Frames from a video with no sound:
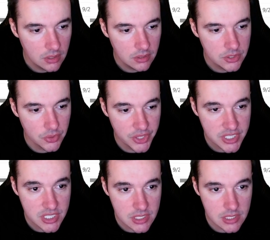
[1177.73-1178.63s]
So this
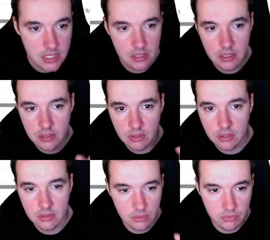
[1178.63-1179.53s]
is the
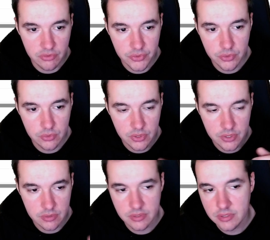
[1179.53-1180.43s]
overview
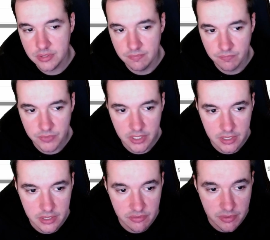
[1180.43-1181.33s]

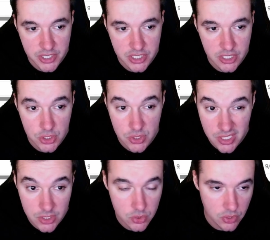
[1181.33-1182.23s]
information that you need
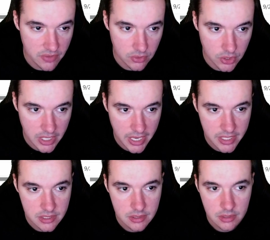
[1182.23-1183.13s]
to have a look
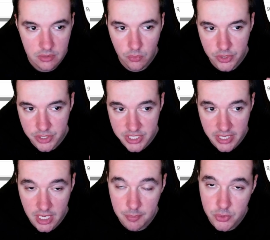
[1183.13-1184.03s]
at when you're setting
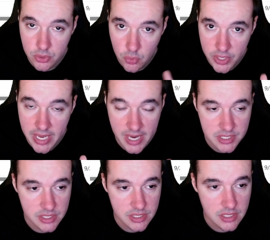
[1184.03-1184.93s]
up your quick
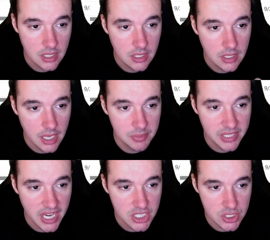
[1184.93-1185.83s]
access
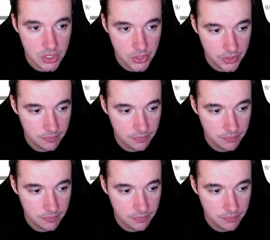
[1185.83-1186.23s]
application here.